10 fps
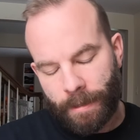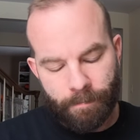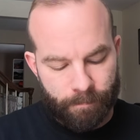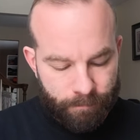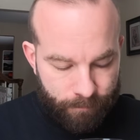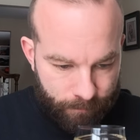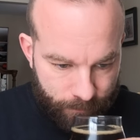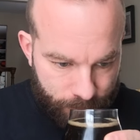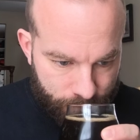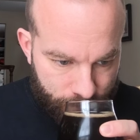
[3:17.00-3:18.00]

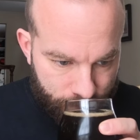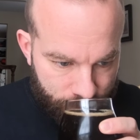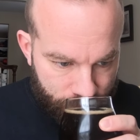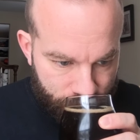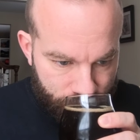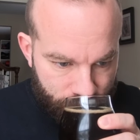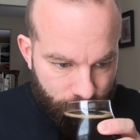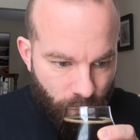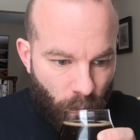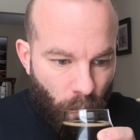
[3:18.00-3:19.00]

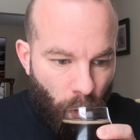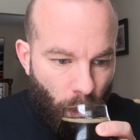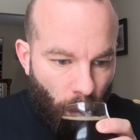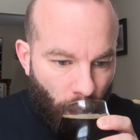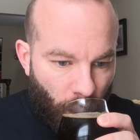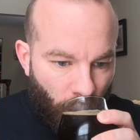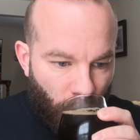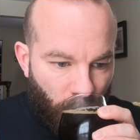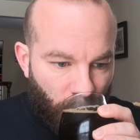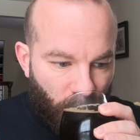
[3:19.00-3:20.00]
(no one is talking)